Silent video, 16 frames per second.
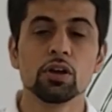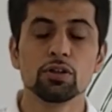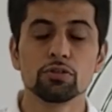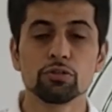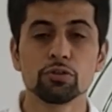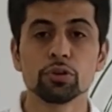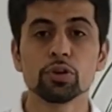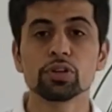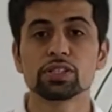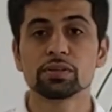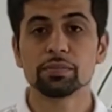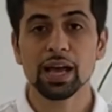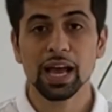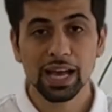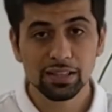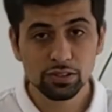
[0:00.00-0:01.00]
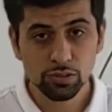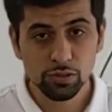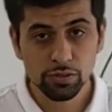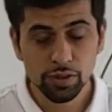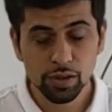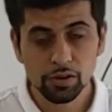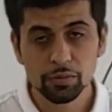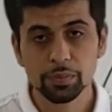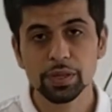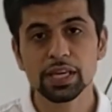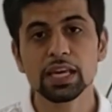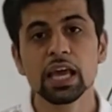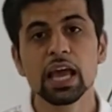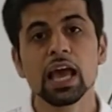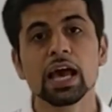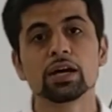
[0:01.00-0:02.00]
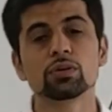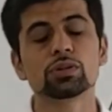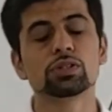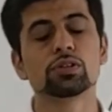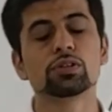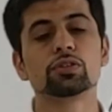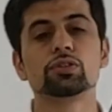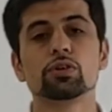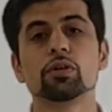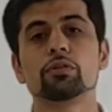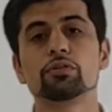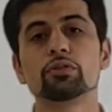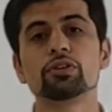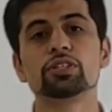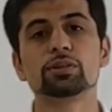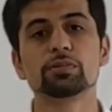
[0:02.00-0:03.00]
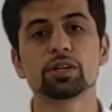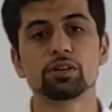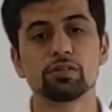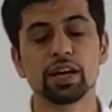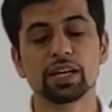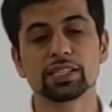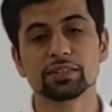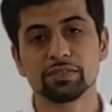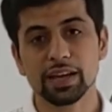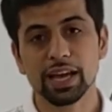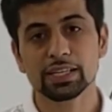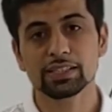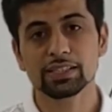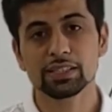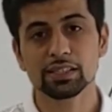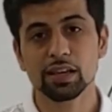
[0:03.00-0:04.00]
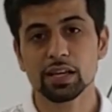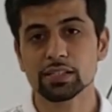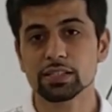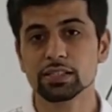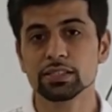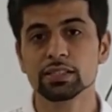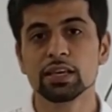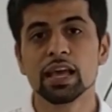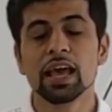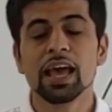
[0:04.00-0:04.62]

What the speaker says: through some hands-on therapy and also through some corrective exercises.